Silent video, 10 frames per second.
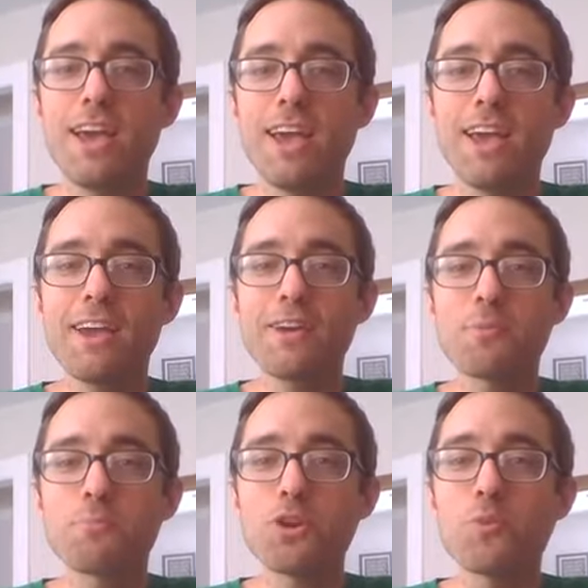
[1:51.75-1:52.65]

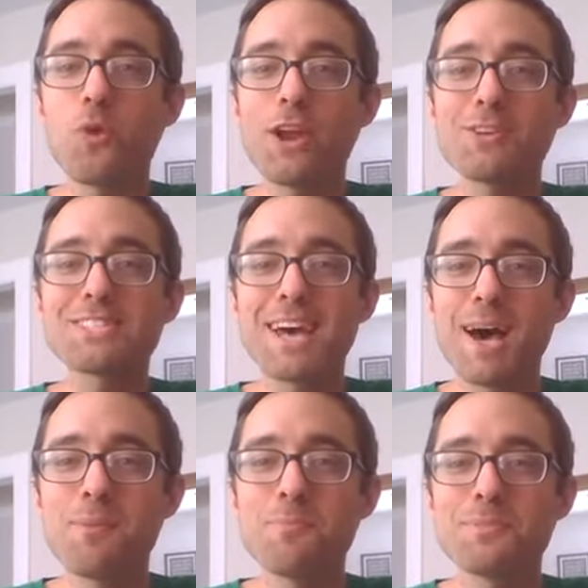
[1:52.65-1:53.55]
a pretty weird
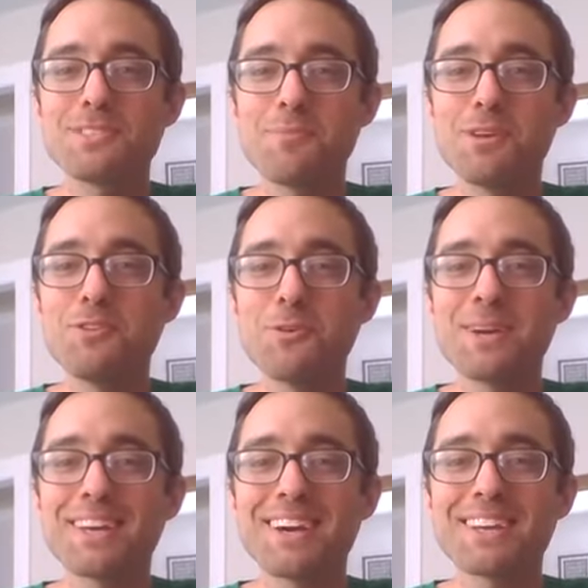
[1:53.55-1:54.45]
time to be
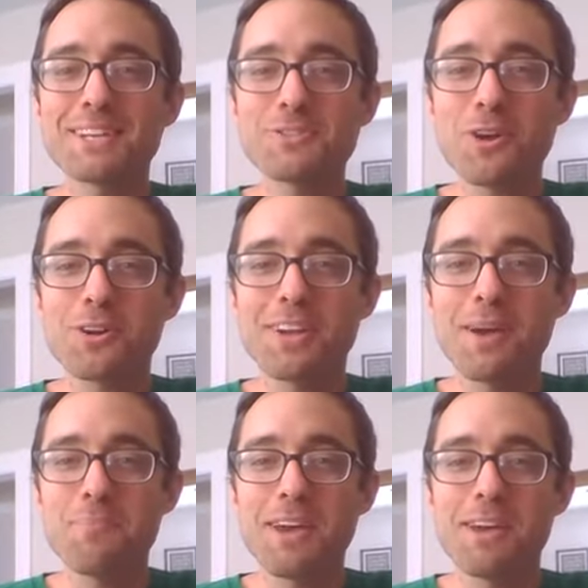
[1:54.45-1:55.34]
doing a Kickstarter
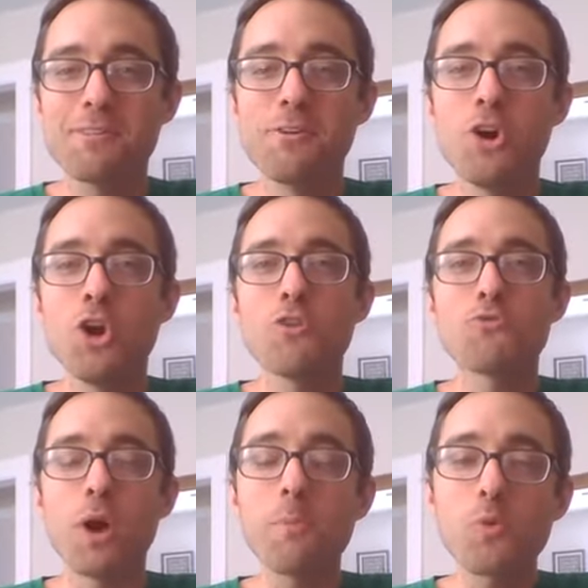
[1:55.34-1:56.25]
campaign
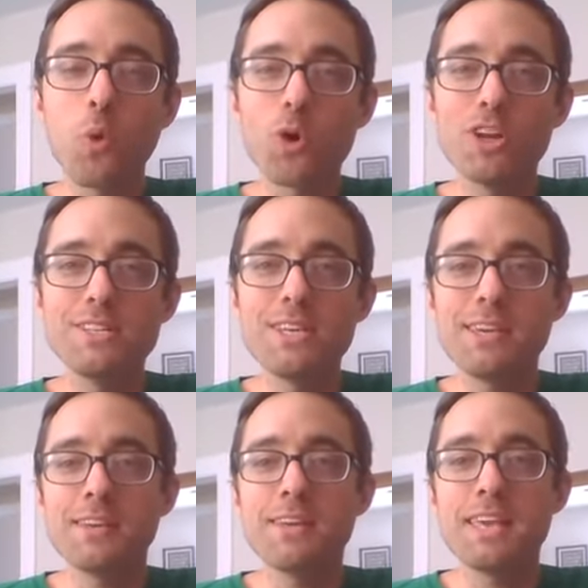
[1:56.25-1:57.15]
from
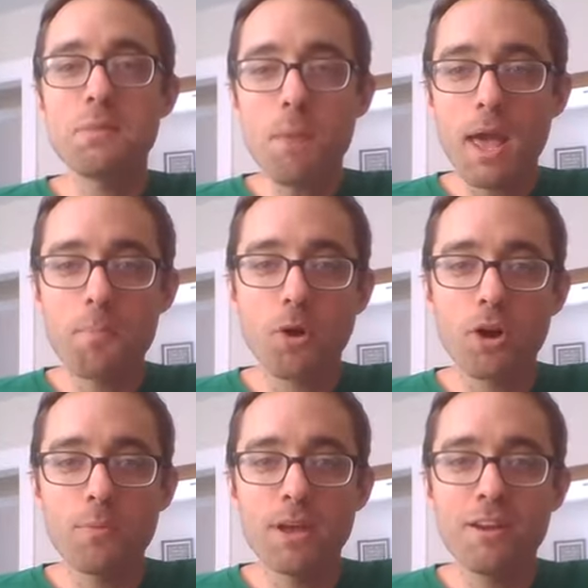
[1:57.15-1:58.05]
quarantine in my
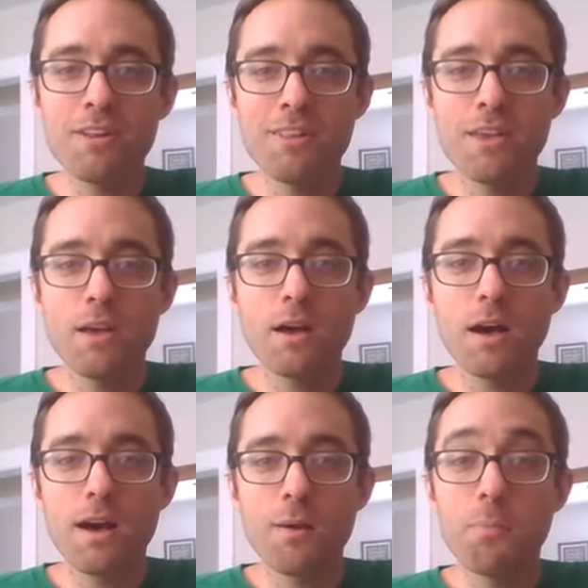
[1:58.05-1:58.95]
apartment.
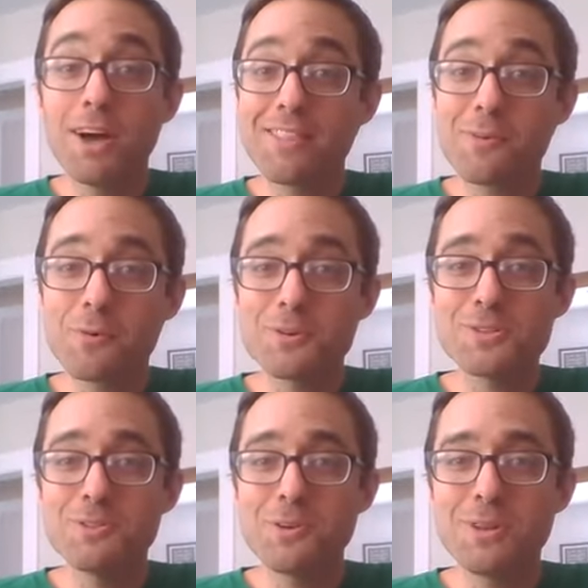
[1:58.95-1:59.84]
Uh, but the
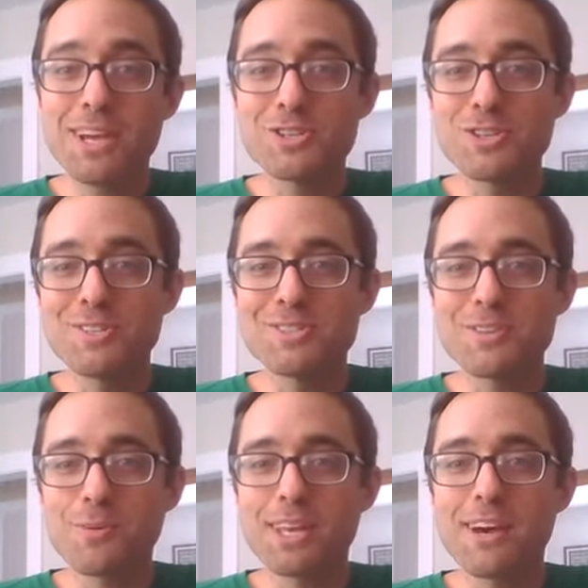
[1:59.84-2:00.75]
orders and donations
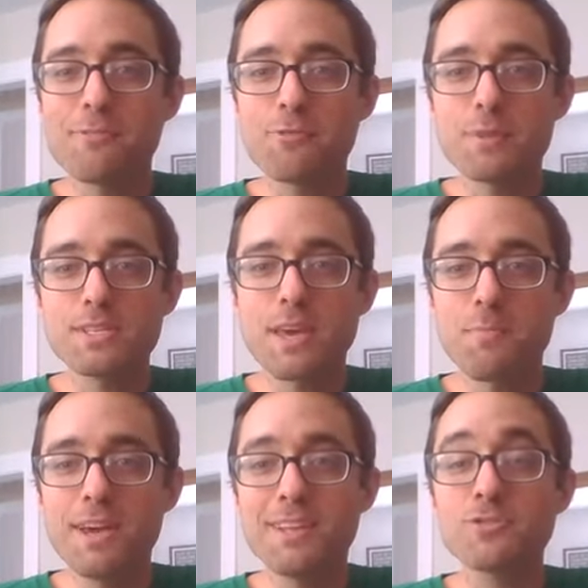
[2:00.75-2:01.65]
that we get from these
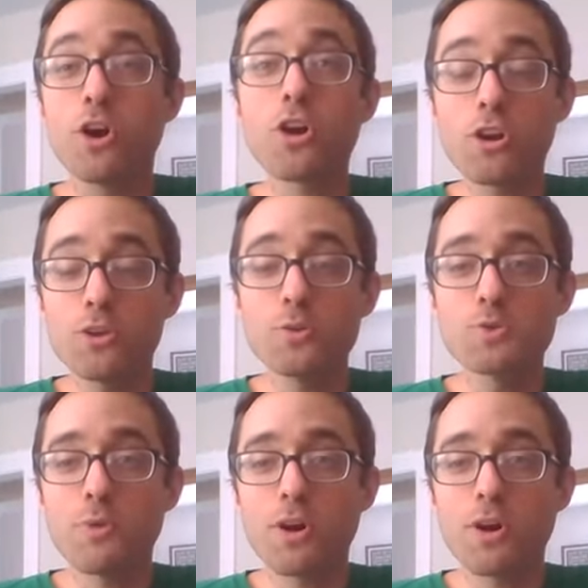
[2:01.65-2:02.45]
campaigns are a huge